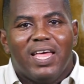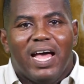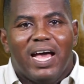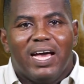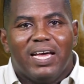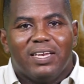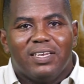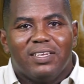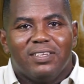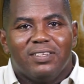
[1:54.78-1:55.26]

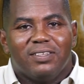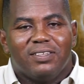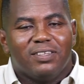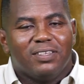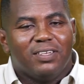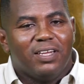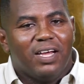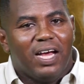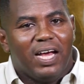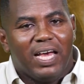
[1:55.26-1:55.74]
And
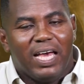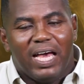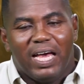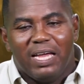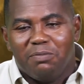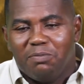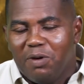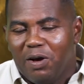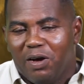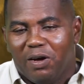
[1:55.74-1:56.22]
I
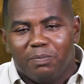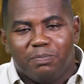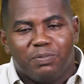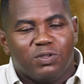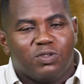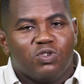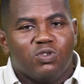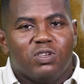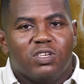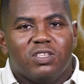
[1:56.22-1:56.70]
had my
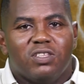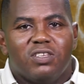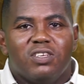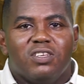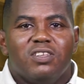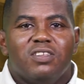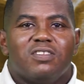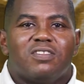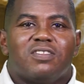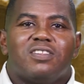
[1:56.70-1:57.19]

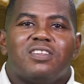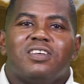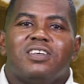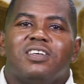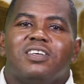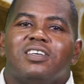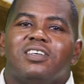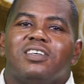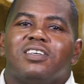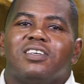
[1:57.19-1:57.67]
opportunities
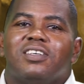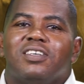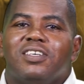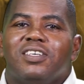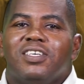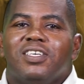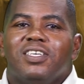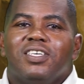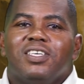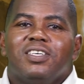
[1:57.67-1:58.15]
to
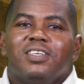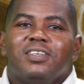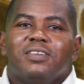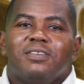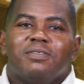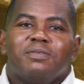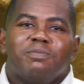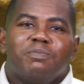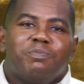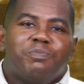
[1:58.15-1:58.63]

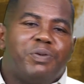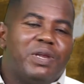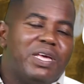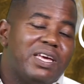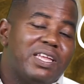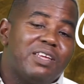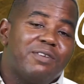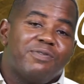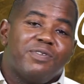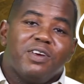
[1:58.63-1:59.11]

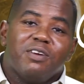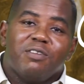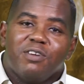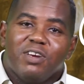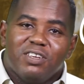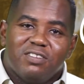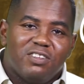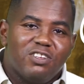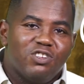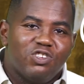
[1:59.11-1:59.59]
play the
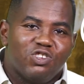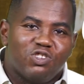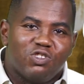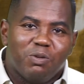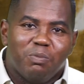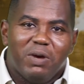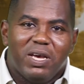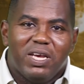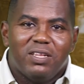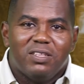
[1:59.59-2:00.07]
various
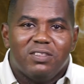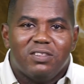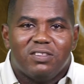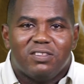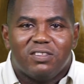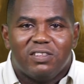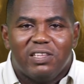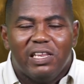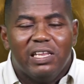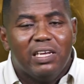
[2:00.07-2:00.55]

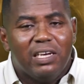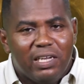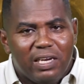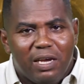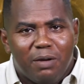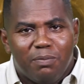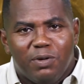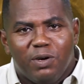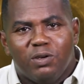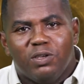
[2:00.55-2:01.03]
instruments, learn
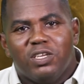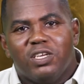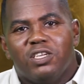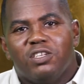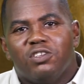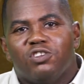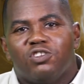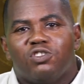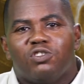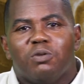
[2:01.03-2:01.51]
about the
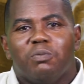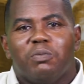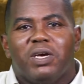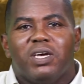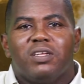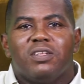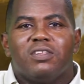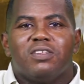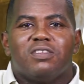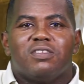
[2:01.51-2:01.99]

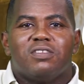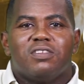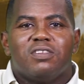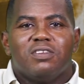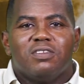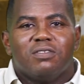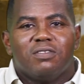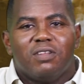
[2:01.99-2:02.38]
instruments,